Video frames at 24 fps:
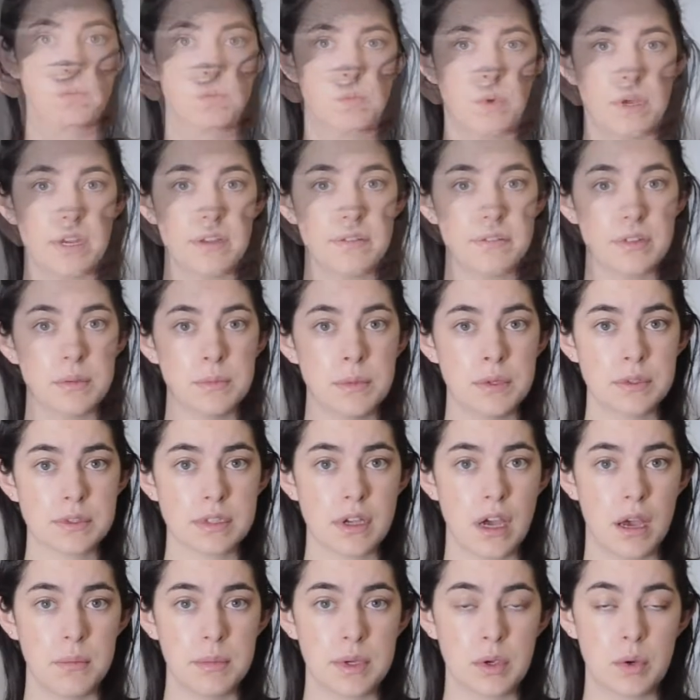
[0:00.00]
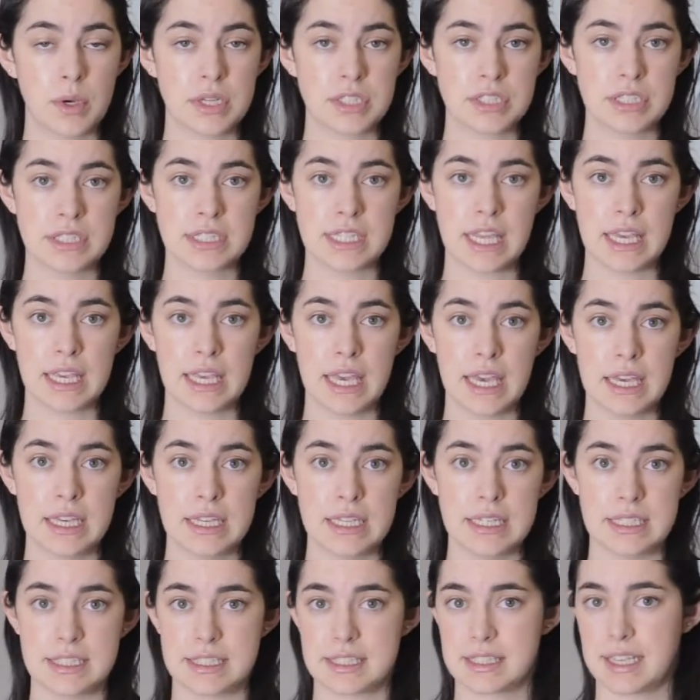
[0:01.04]
One of the most common questions I get
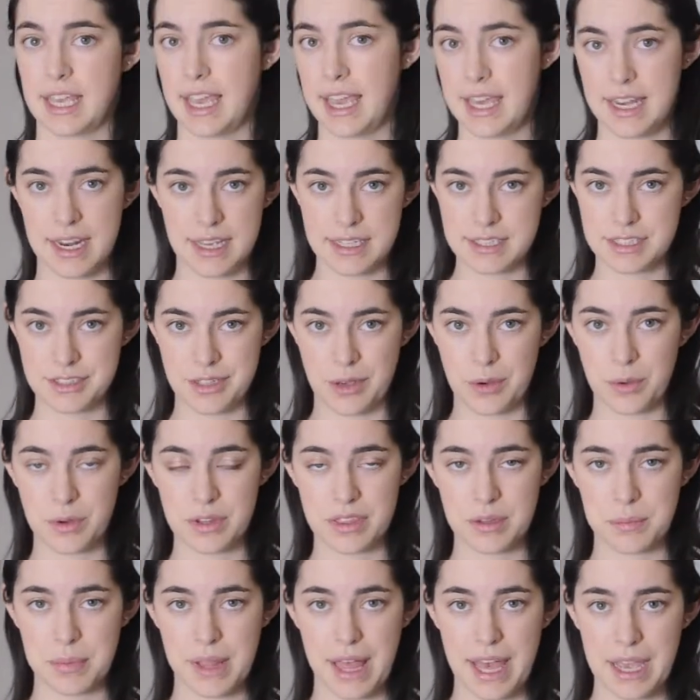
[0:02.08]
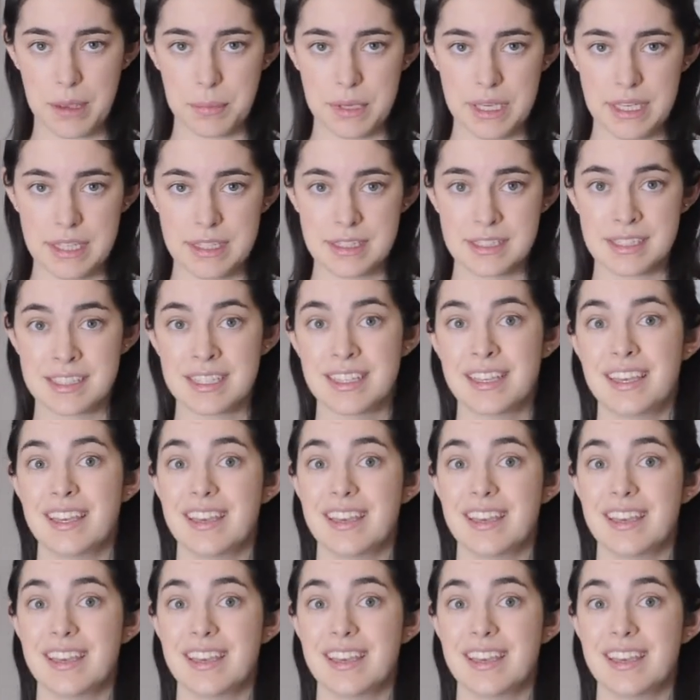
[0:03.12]
is, can I soak the black beans?